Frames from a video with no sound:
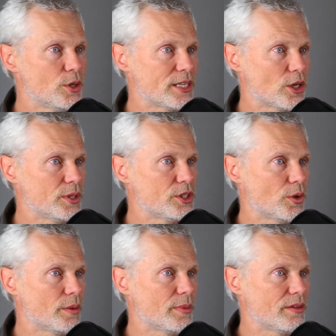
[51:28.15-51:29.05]
As always,
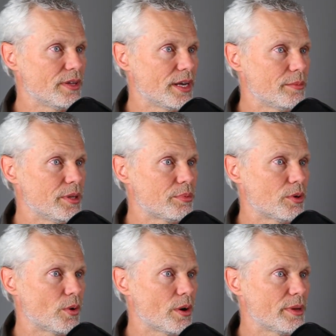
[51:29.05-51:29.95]
join my VIP
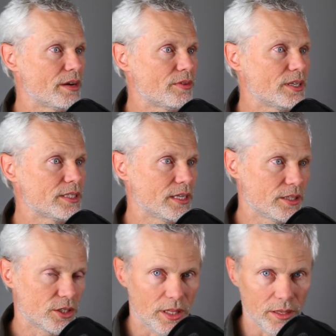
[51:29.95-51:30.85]
program at
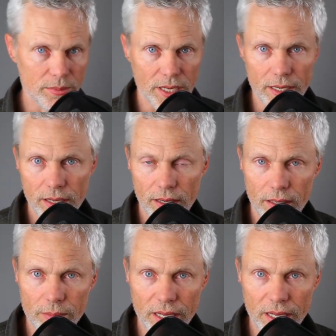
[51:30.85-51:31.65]
effortlessenglishclub.com,